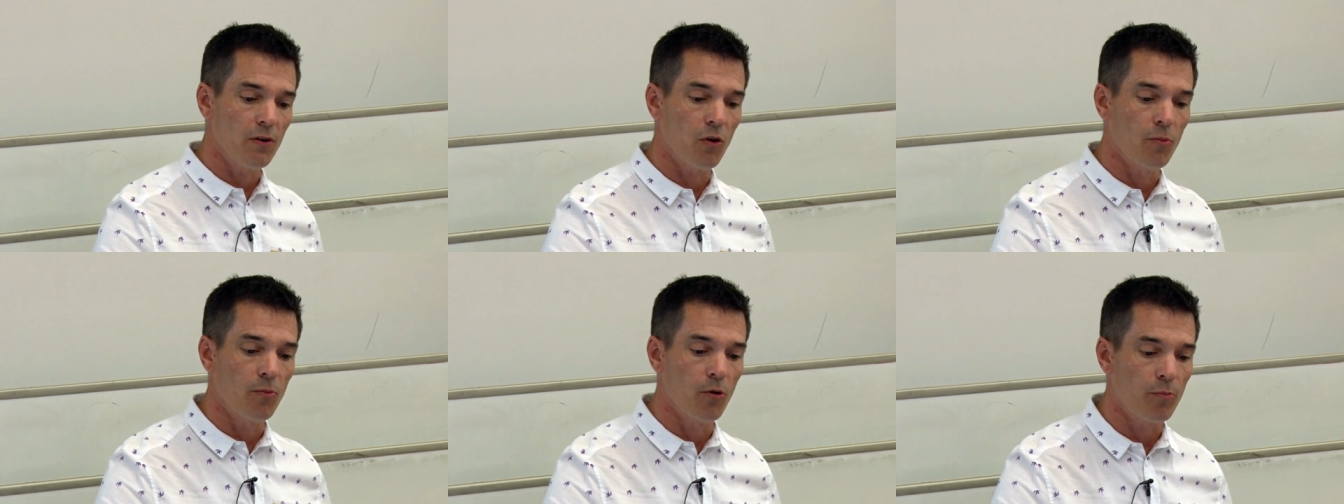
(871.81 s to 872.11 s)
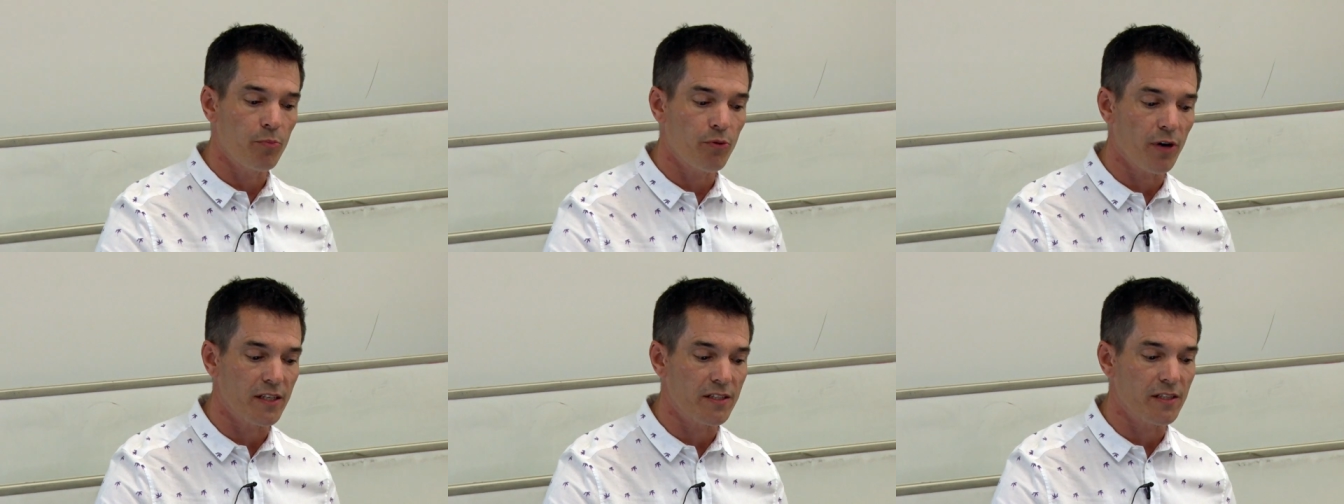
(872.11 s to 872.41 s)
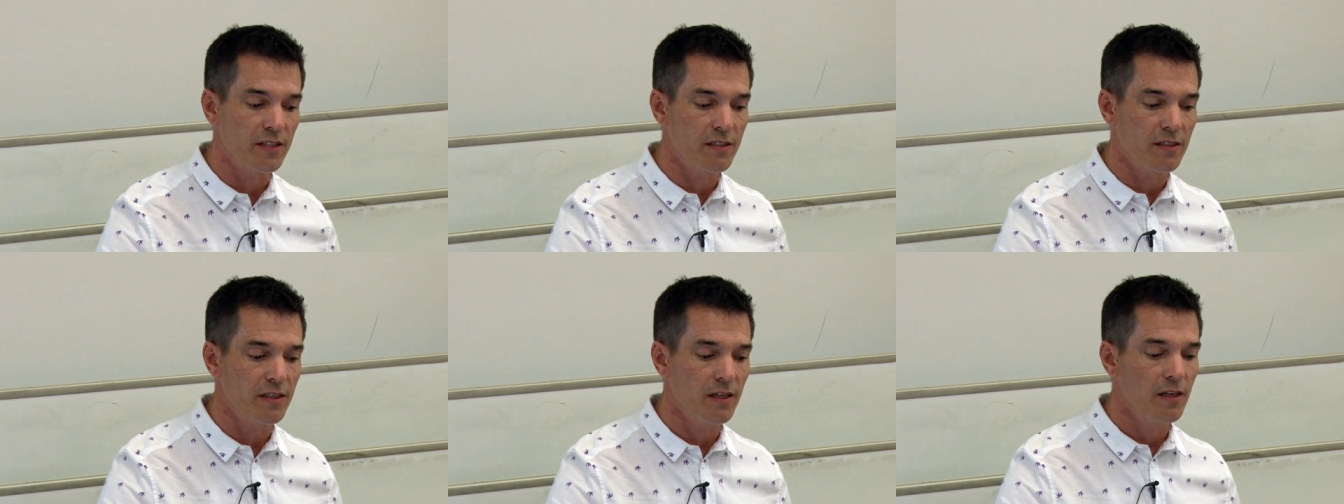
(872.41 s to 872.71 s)
or more
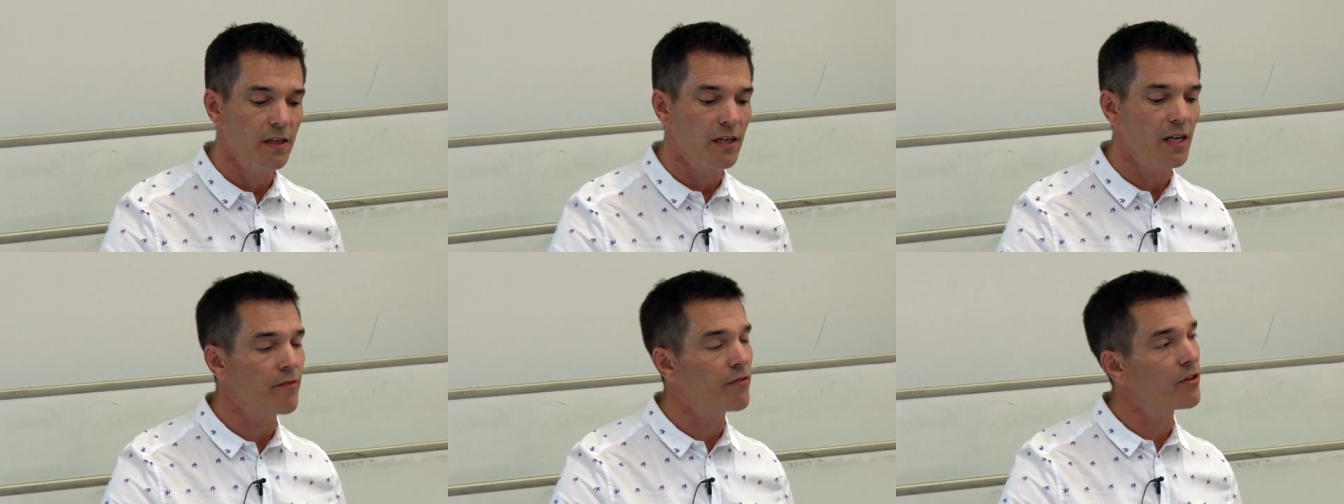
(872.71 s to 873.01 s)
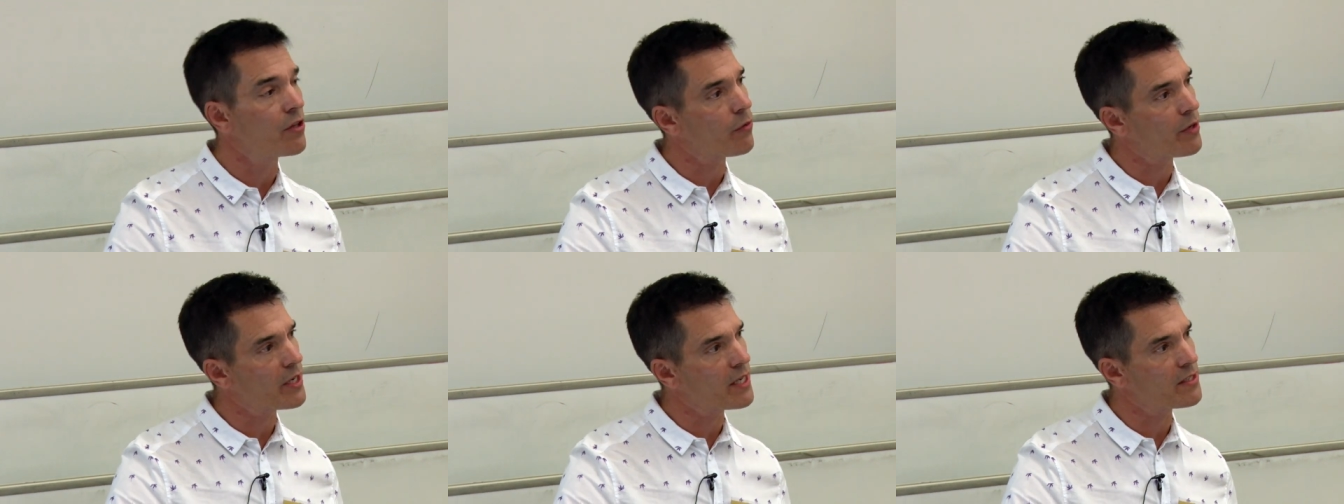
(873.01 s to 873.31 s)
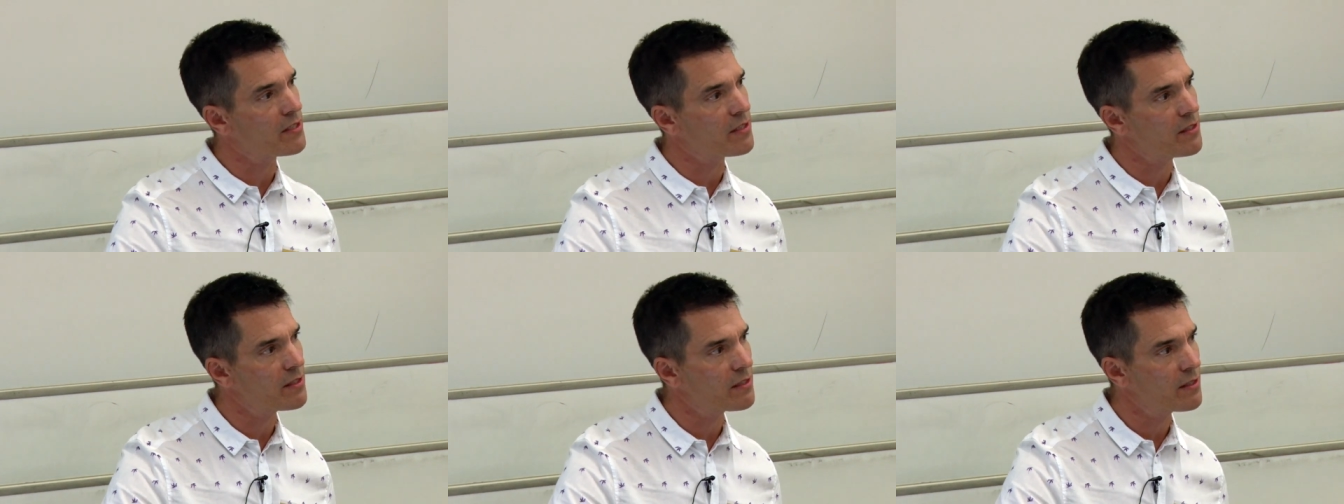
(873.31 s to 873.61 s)
present, even though it
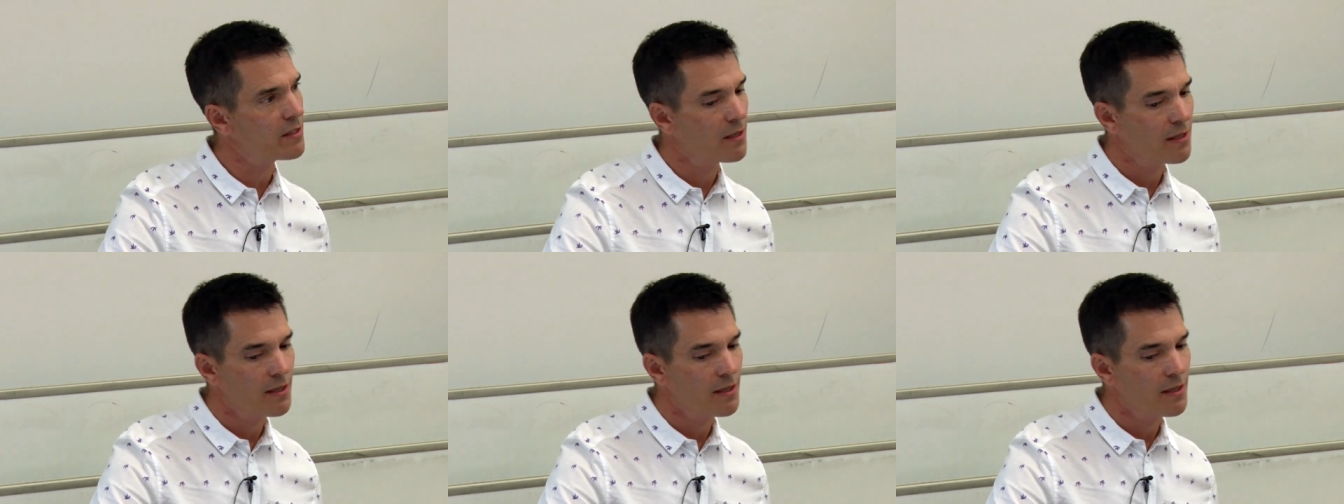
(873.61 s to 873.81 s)
isn't,